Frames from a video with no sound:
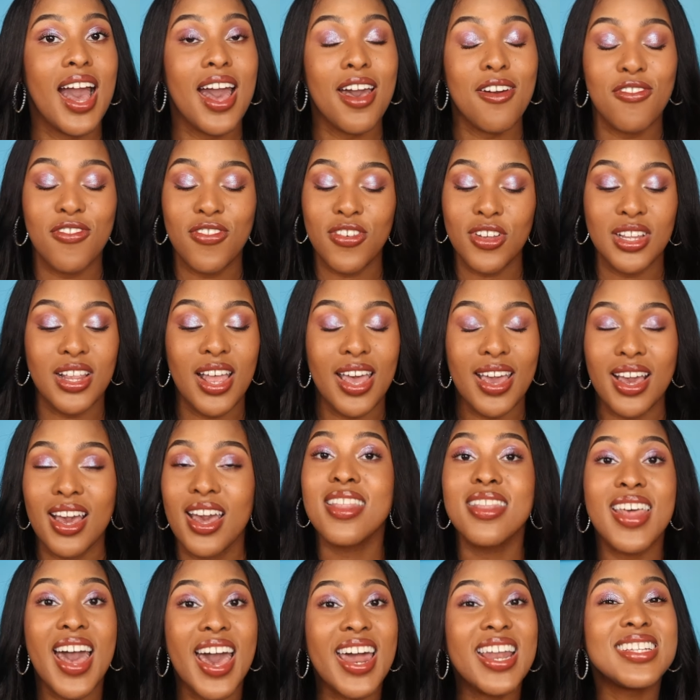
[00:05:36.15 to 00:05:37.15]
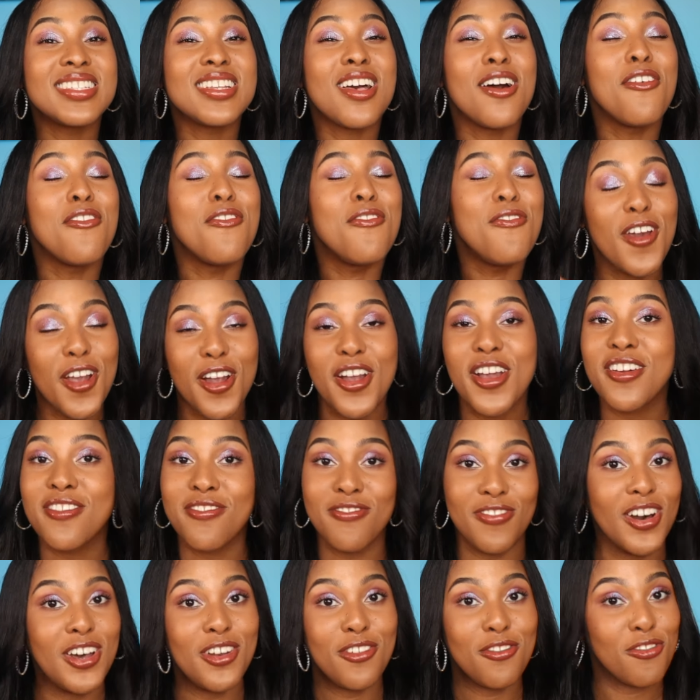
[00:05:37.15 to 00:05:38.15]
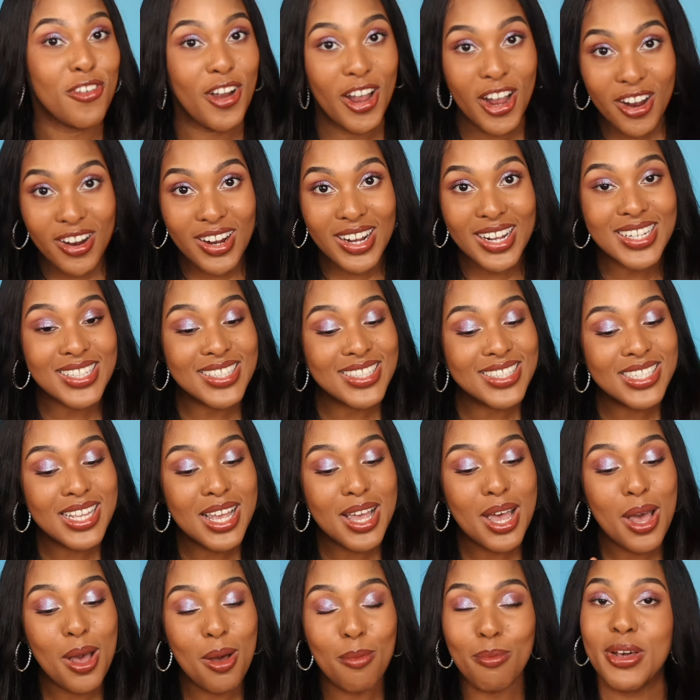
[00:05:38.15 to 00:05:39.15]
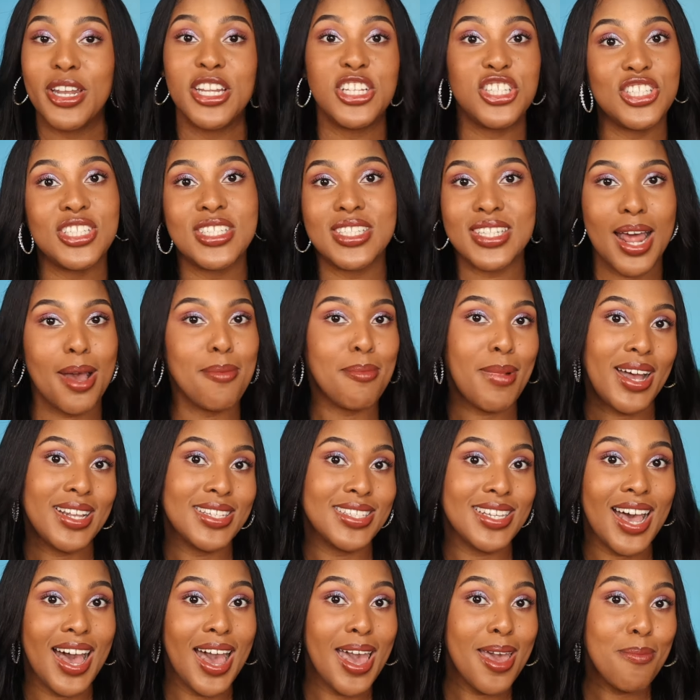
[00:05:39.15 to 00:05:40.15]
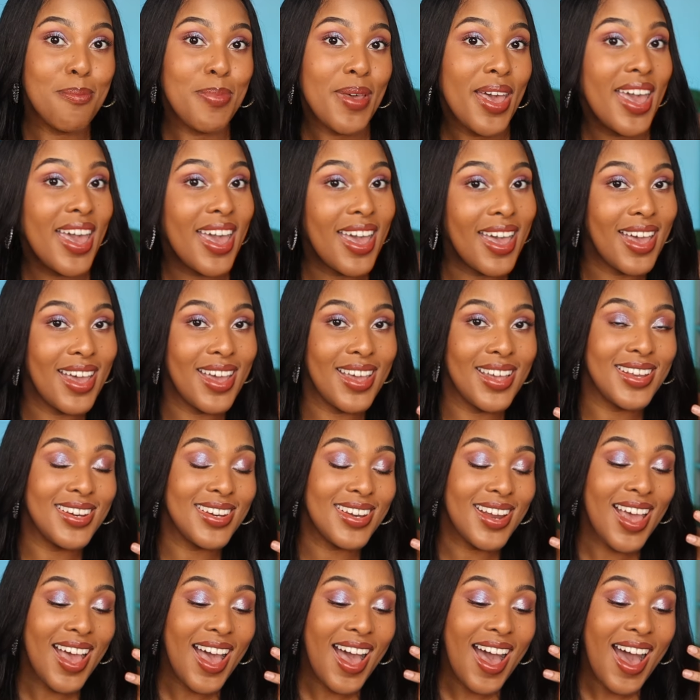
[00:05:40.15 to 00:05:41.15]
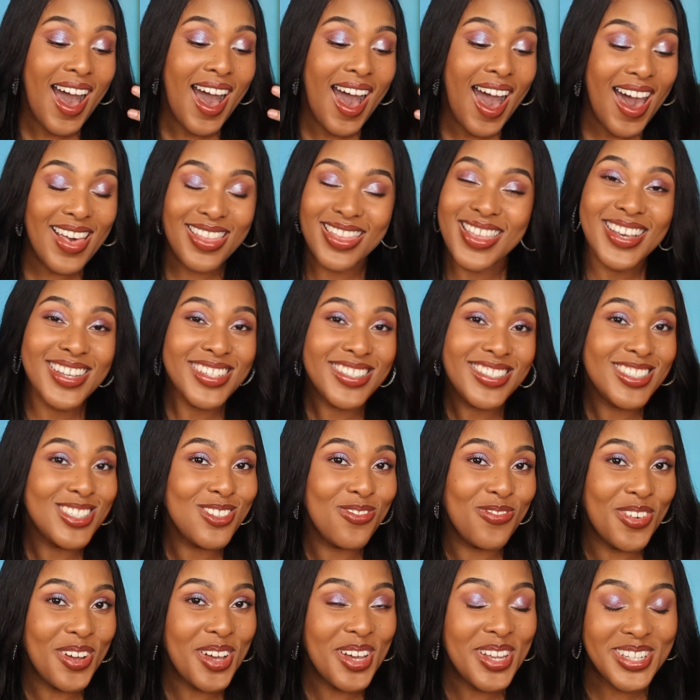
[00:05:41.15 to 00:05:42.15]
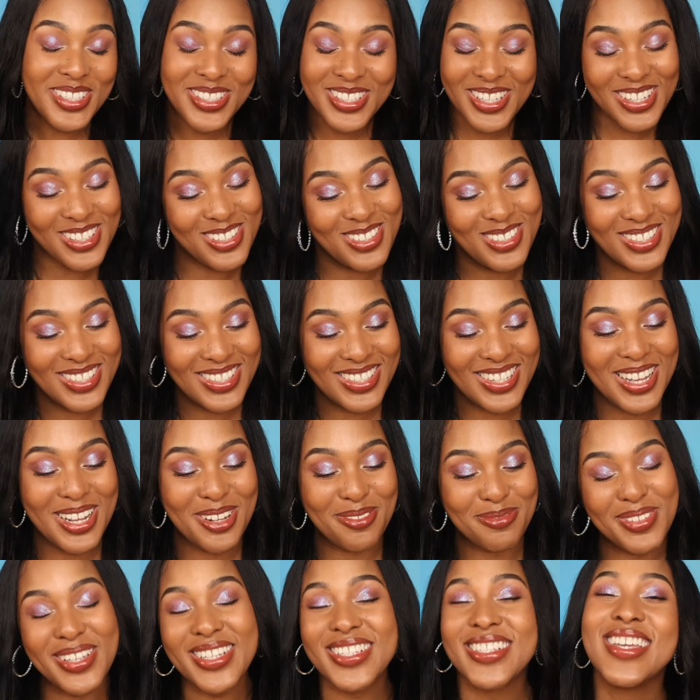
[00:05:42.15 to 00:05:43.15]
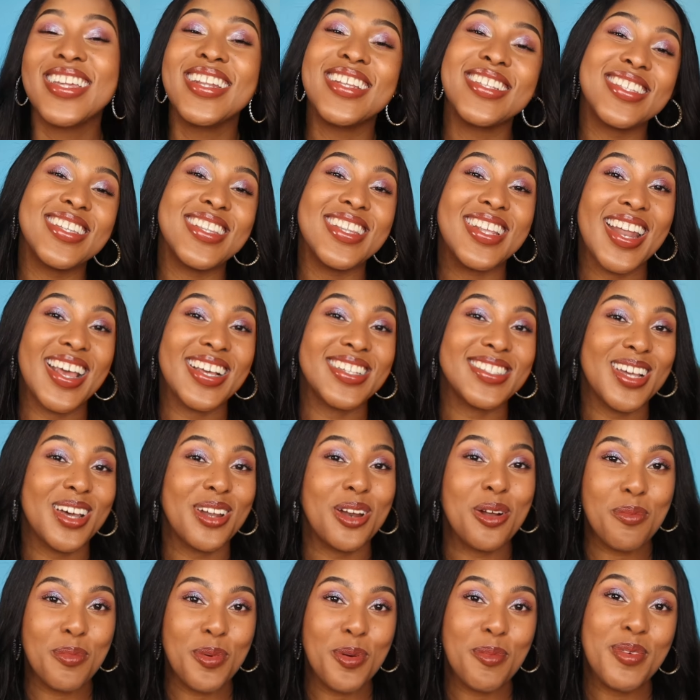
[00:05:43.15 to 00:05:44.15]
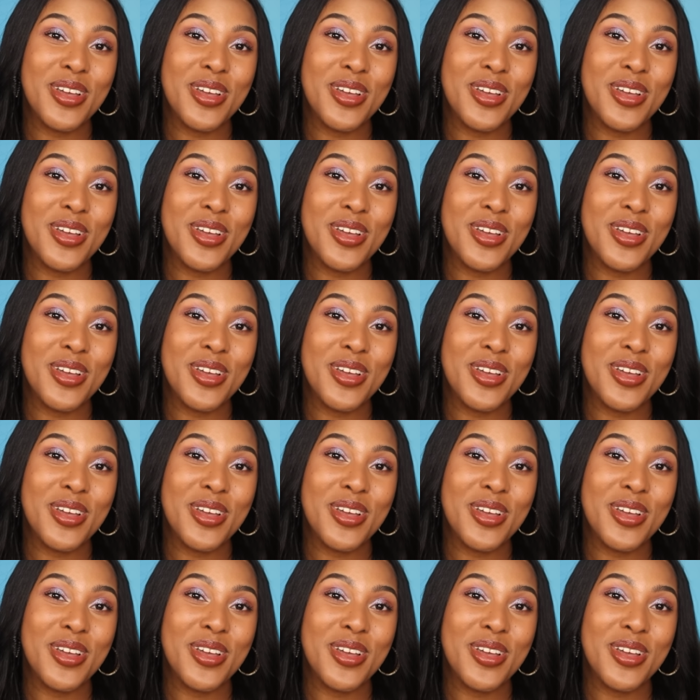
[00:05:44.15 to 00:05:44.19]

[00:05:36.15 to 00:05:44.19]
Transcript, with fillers: I feel like that is a very fun fragrance, but it's just not my type, and I think it's just fun, it's interesting. Let's get into the next honorable